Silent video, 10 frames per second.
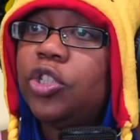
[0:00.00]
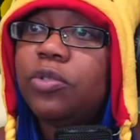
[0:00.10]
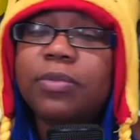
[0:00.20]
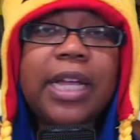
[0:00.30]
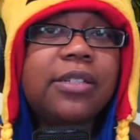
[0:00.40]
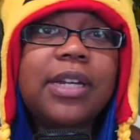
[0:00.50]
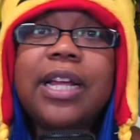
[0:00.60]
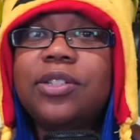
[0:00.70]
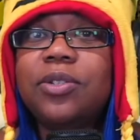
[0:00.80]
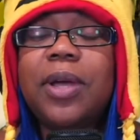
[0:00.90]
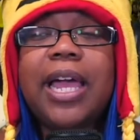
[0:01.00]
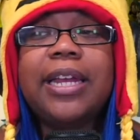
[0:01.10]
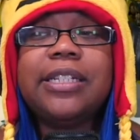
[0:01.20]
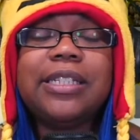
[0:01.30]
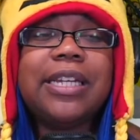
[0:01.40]
that's what I do,
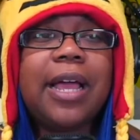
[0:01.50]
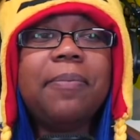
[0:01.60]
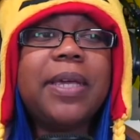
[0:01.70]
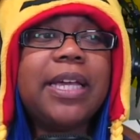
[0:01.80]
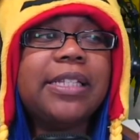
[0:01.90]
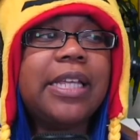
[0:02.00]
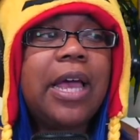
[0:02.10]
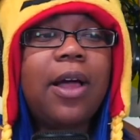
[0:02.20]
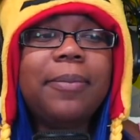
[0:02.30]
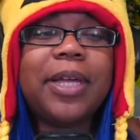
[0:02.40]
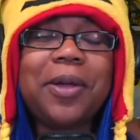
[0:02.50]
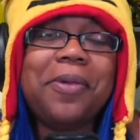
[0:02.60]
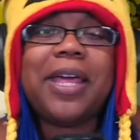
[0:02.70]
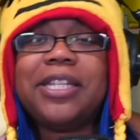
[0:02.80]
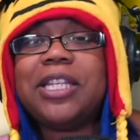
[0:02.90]
and it's not because I'm like,
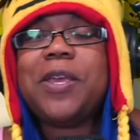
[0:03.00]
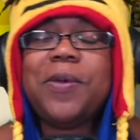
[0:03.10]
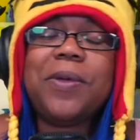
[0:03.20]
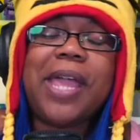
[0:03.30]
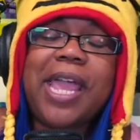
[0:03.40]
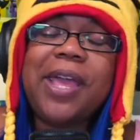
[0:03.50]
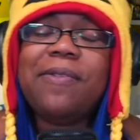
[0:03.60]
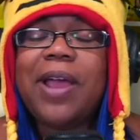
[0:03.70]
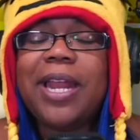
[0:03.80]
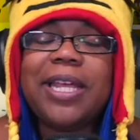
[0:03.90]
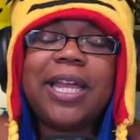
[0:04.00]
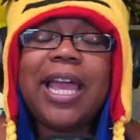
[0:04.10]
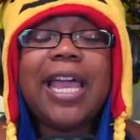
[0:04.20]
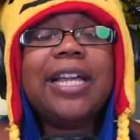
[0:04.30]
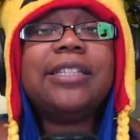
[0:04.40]
oh, that's a cool handwriting.
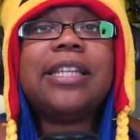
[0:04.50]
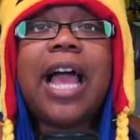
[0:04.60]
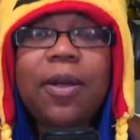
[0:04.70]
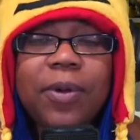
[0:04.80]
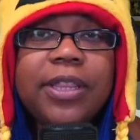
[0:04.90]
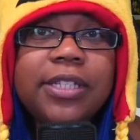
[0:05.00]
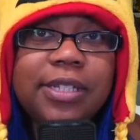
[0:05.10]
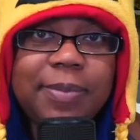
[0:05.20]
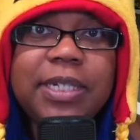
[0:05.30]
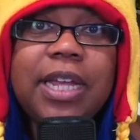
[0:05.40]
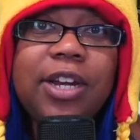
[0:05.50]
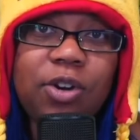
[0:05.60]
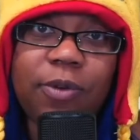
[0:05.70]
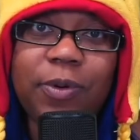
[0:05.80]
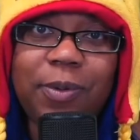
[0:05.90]
It's I want this to be done
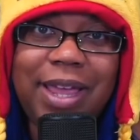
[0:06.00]
and over with.